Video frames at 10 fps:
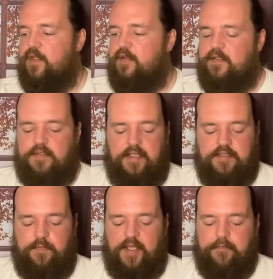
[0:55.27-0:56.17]
and
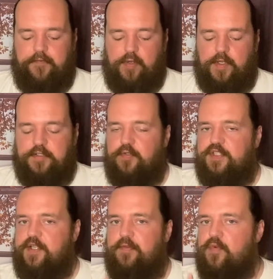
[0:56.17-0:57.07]
it's been a few
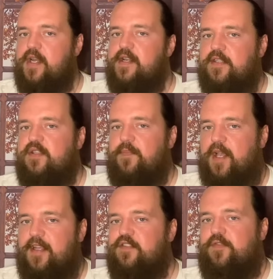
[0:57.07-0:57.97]
interesting readings the
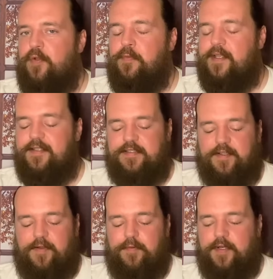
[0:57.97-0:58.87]
past few weeks,
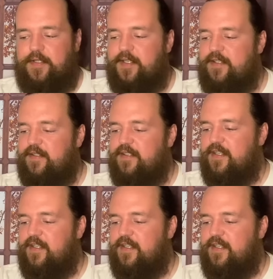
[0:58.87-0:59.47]
so I really